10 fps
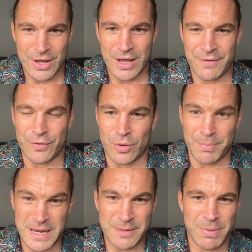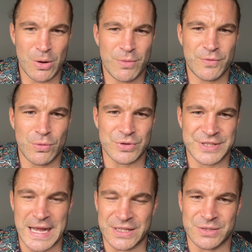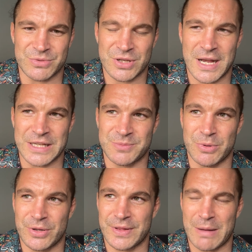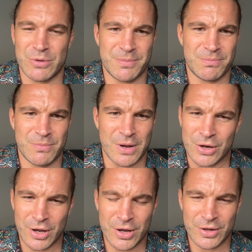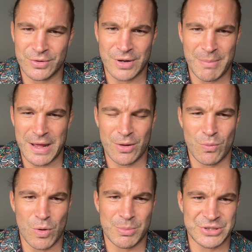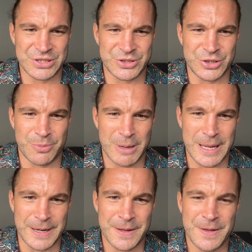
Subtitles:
If you're a beanpole, of course, add some size, but that would occur no matter what position you played.